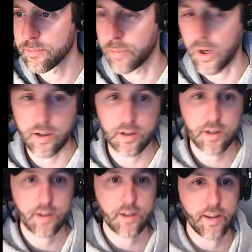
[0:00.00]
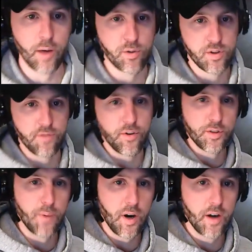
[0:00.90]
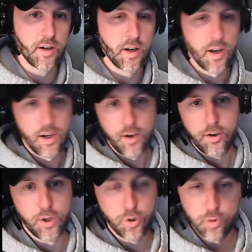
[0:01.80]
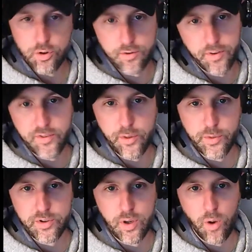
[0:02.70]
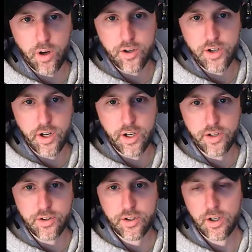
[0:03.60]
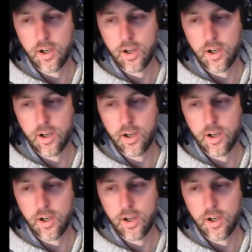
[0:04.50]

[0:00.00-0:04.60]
But that was the first part. Huge 50% water change.